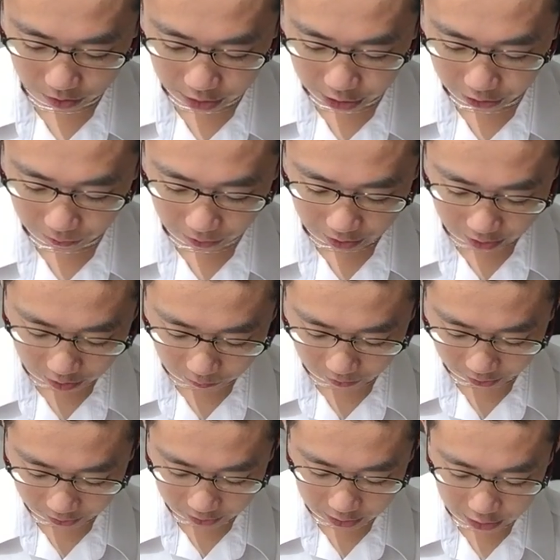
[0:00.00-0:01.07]
so
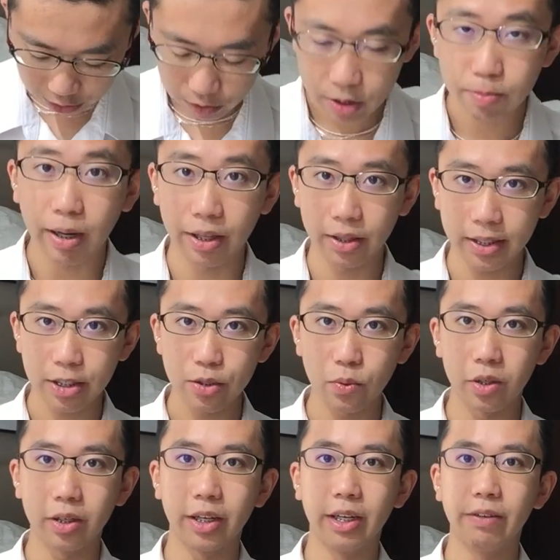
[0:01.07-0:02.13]
what I like to do is my lace work,